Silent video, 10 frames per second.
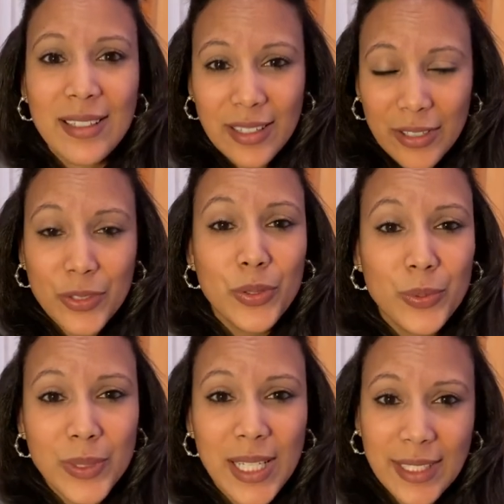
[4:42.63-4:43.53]
you
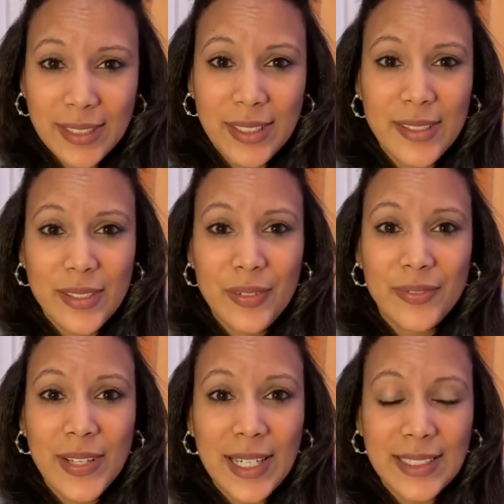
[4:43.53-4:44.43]
would like to consider
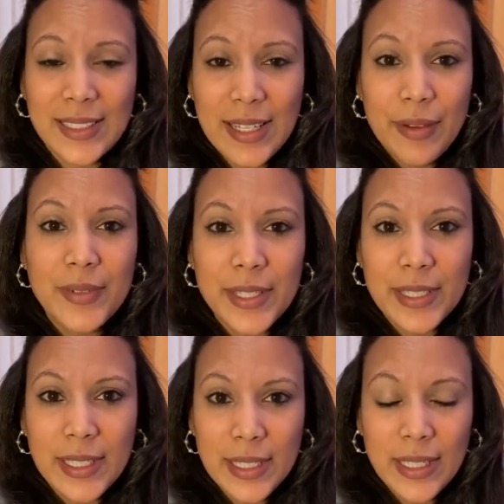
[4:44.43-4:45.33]
facts in
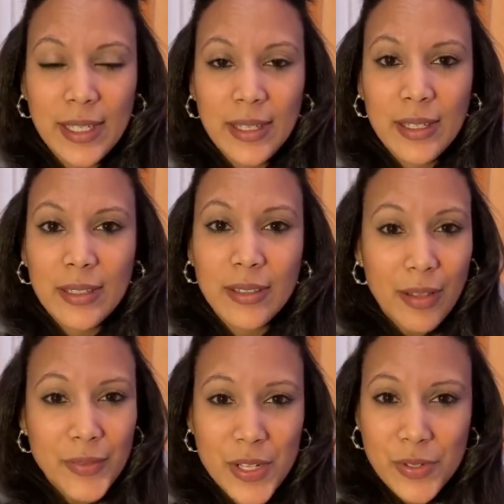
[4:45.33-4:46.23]
everything,
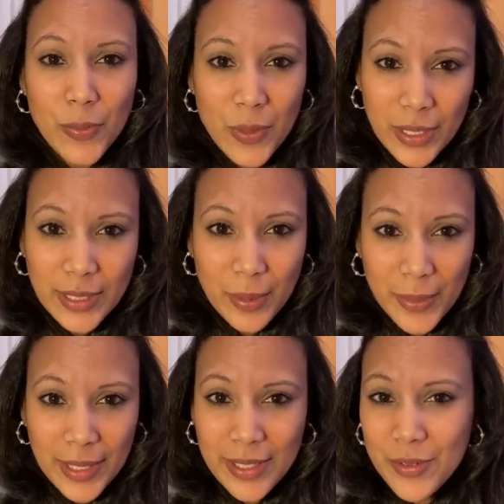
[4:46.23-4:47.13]
love doesn't work that
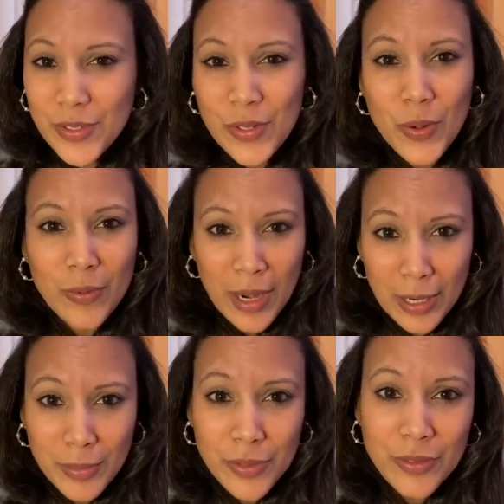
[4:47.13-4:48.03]
way. There is no
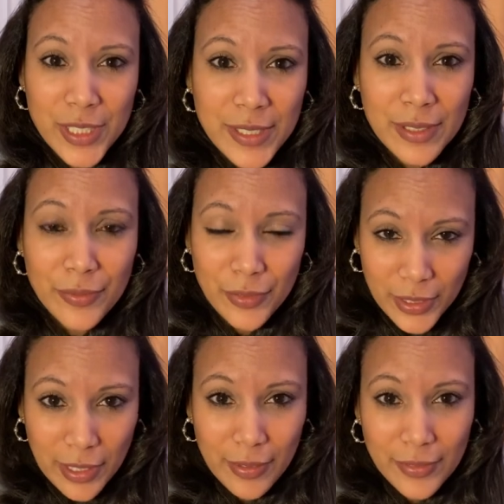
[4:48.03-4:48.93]
rhyme and reason for
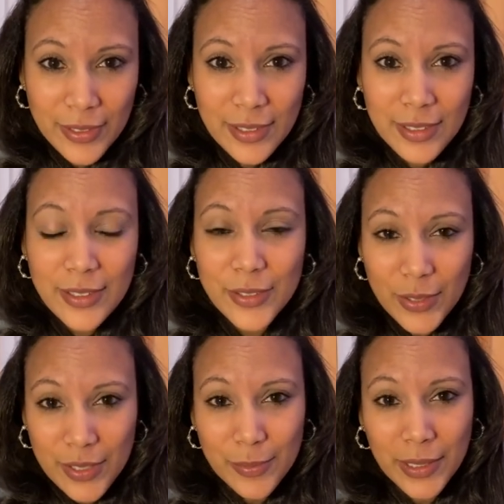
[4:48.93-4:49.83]
love.
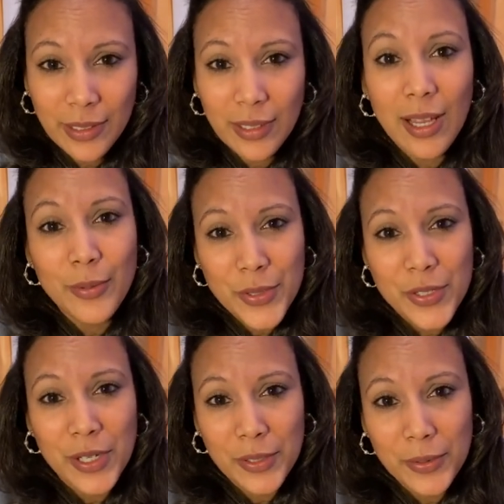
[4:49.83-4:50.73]
Trust me, I wish
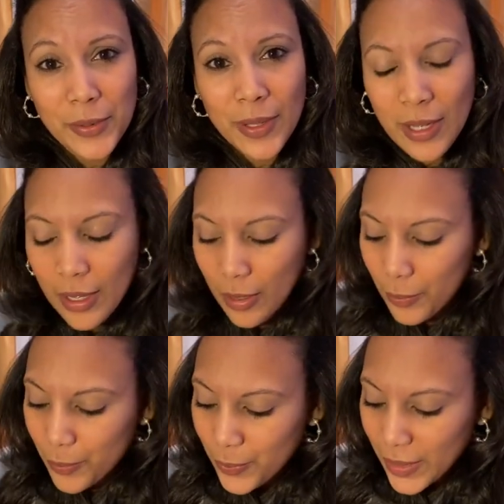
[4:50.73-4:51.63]
I knew.
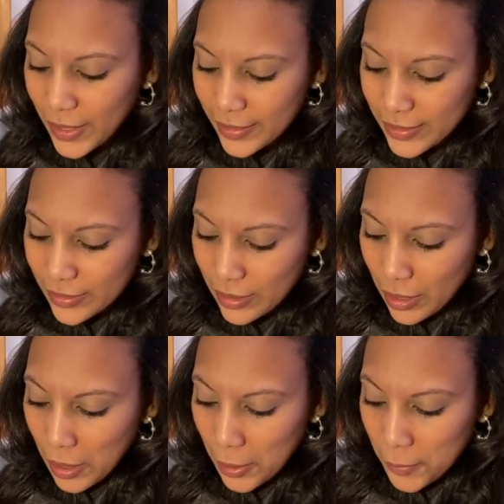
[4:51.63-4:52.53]
But
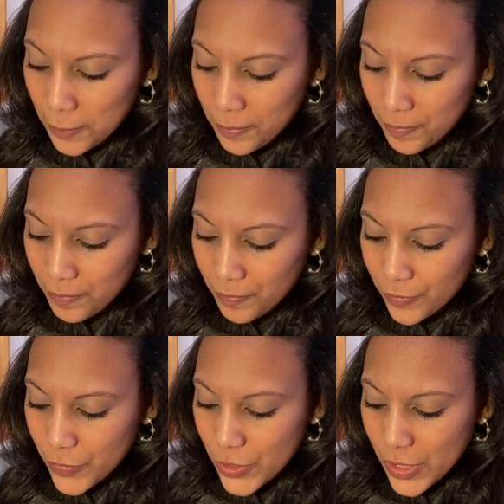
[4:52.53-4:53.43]

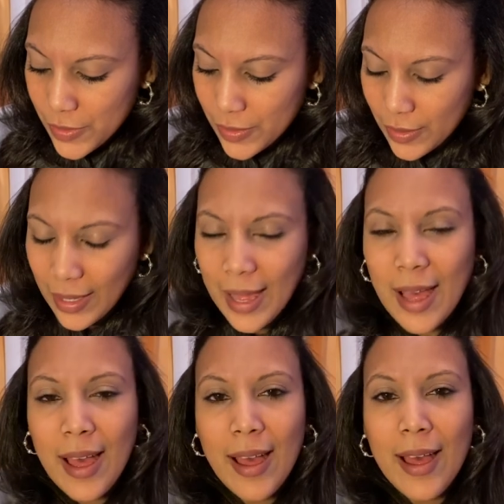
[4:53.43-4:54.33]
just
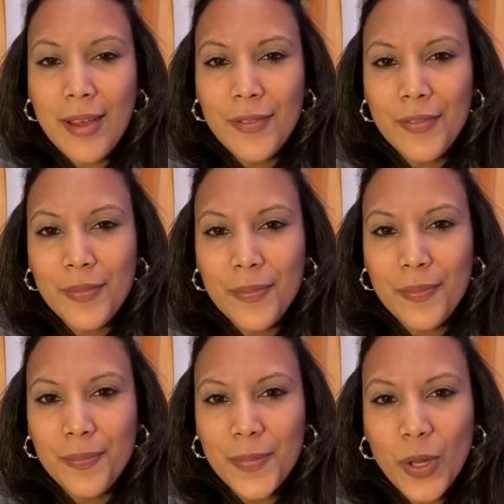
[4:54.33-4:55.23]

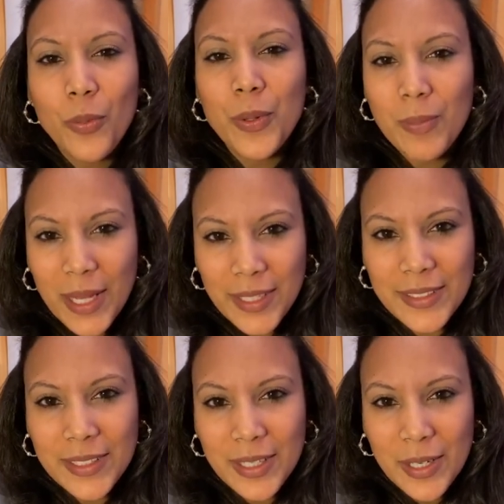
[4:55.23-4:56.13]
be
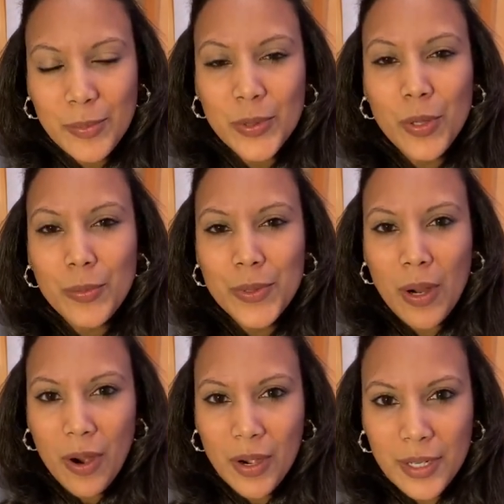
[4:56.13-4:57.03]
open-minded, be
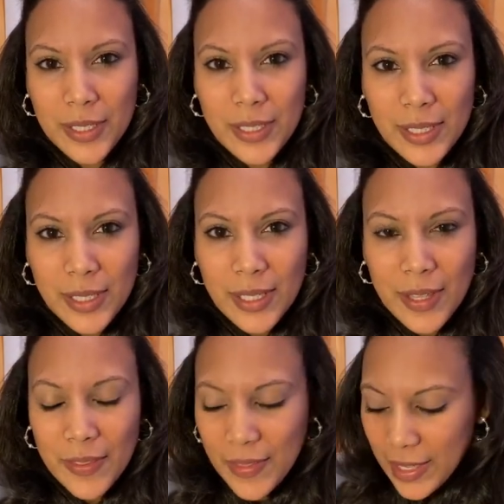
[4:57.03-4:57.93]
open-hearted,
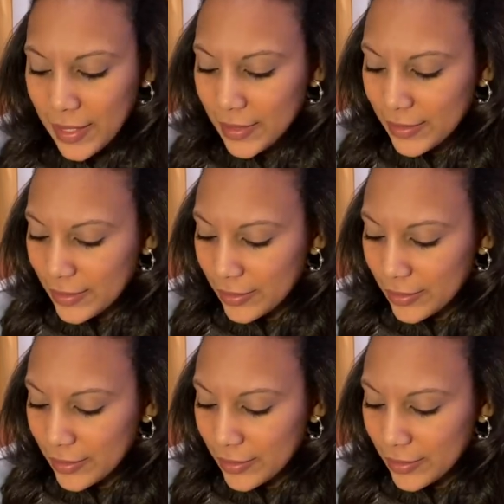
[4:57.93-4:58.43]
that